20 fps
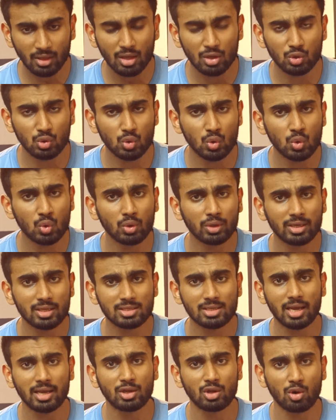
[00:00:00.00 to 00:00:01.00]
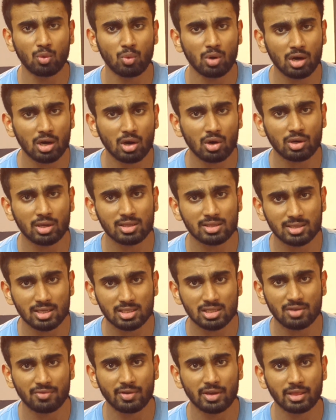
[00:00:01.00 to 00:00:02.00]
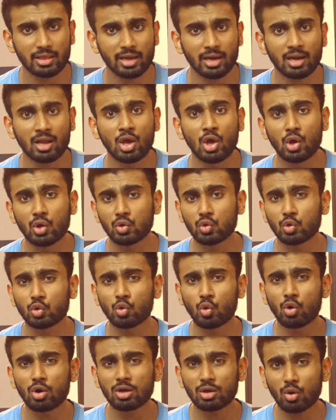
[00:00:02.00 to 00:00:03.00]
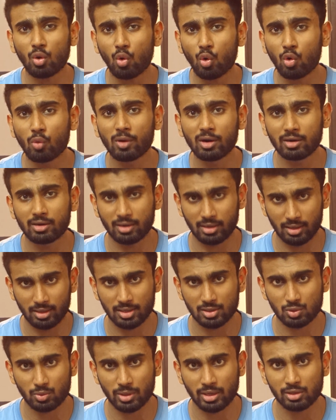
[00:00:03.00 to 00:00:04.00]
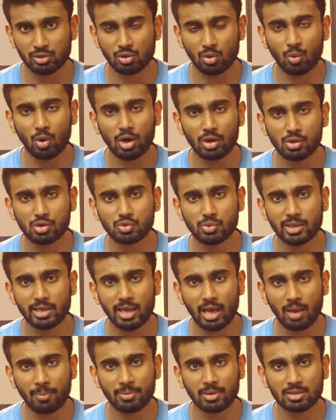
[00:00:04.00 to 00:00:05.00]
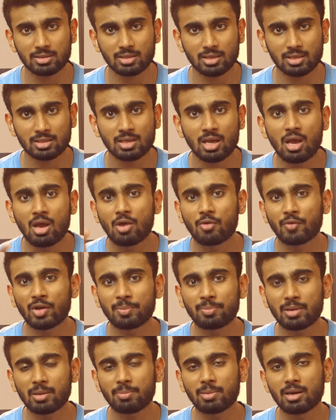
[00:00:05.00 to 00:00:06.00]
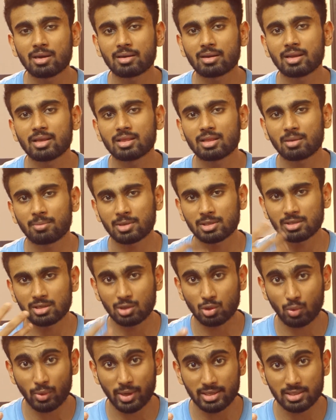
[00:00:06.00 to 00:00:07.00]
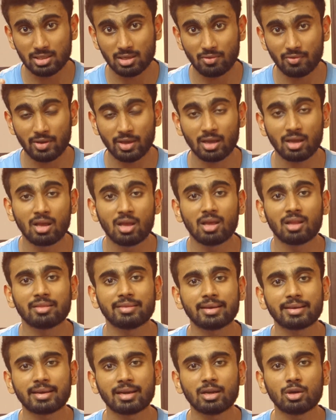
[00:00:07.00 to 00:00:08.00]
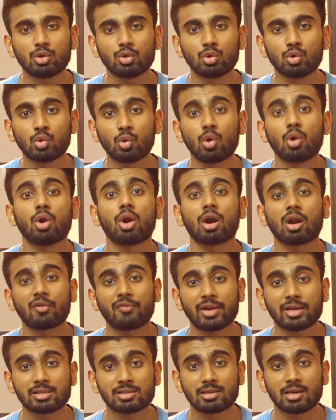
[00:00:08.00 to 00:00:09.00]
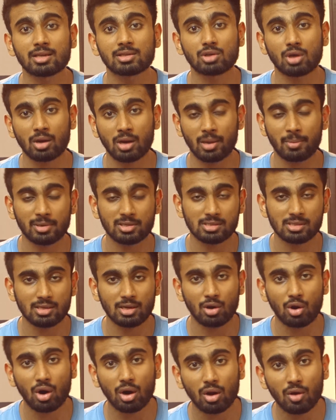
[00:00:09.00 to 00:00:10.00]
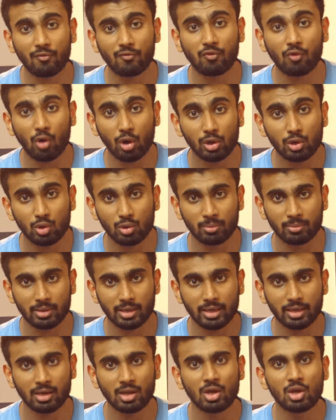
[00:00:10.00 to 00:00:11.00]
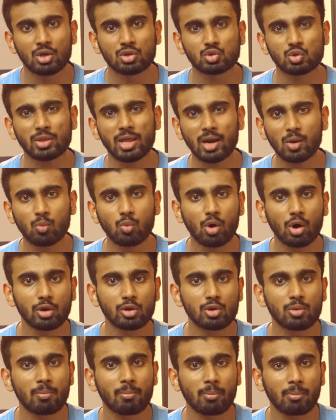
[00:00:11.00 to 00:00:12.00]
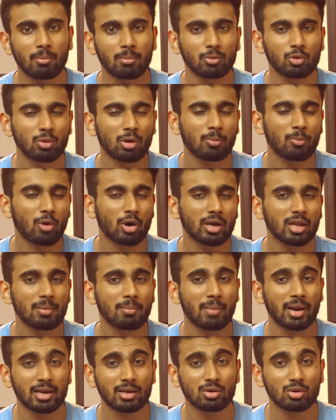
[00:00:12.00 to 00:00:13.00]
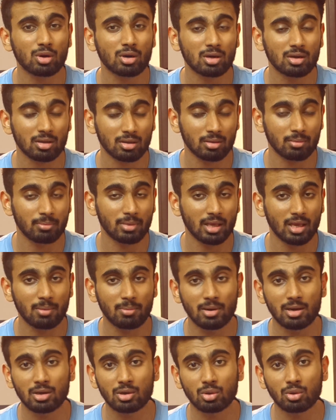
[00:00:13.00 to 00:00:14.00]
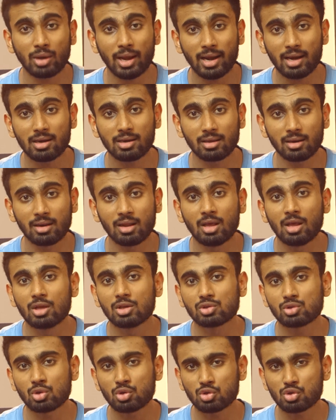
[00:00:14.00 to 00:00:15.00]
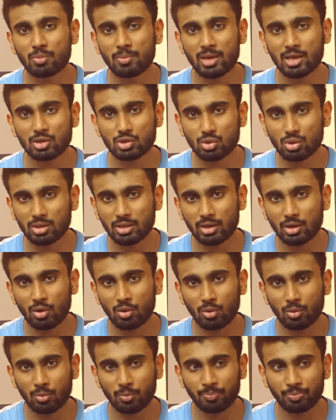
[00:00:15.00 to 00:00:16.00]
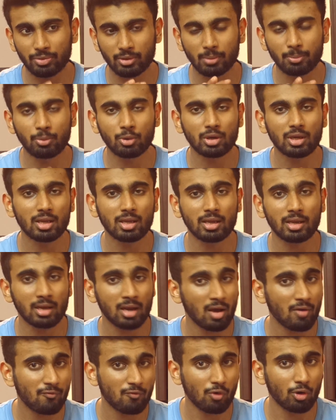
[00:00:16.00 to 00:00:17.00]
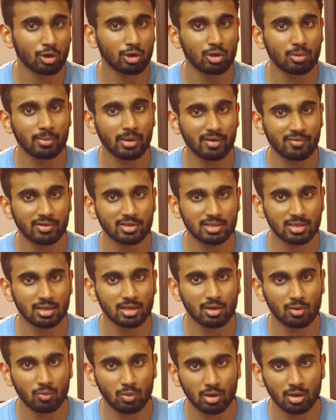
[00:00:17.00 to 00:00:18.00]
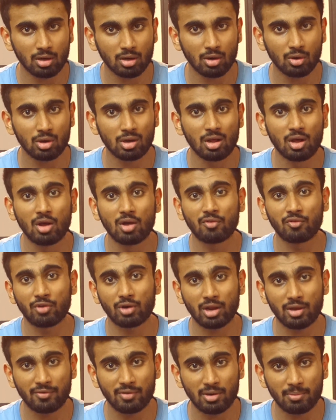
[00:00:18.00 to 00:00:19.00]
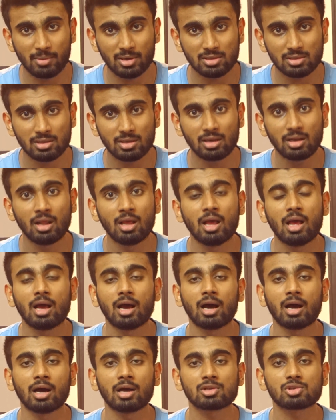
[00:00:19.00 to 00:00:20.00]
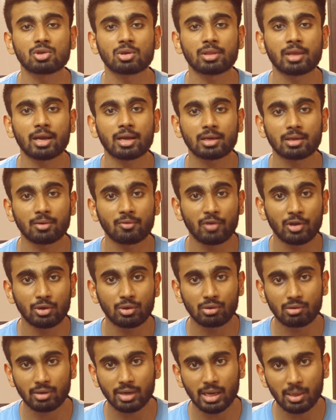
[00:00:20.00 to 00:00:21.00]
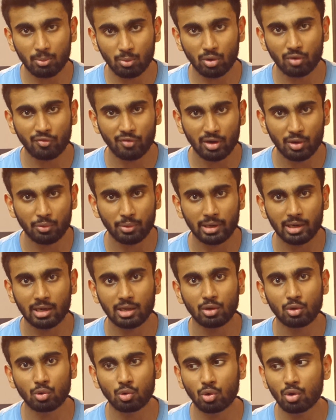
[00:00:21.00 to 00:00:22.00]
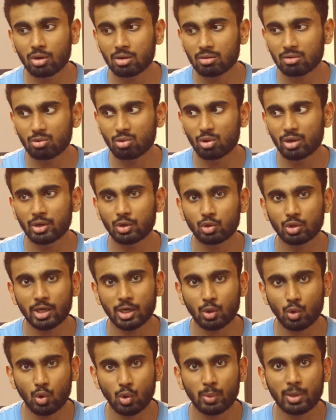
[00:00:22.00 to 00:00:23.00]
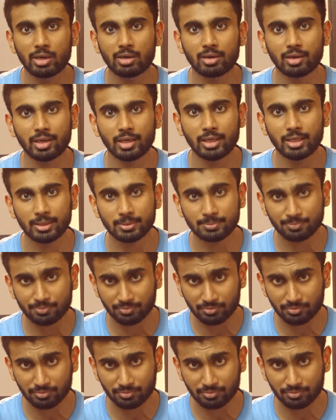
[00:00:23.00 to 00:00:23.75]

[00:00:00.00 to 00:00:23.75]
you design your workout in such a way that you don't overtrain as well. So what usually happens is when people train their muscle twice a week, they tend to do a lot of exercise, or I must say a lot of volume, right? So that volume your body might not be able to handle. So you should make sure that you're putting enough volume every single workout for every muscle, so that when you train more frequently, you don't go into that overtraining